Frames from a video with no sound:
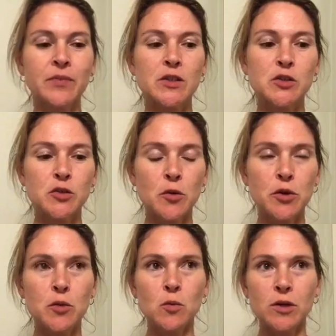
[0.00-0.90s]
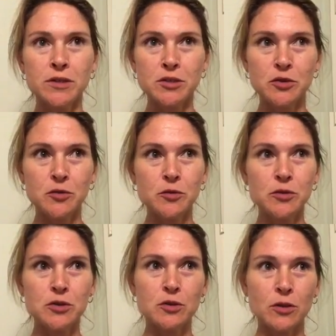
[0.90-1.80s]
So you want to
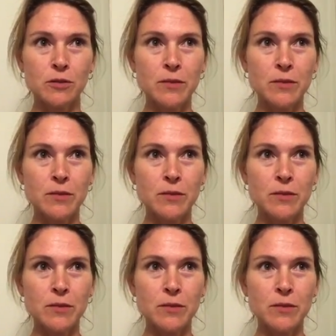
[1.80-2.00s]
start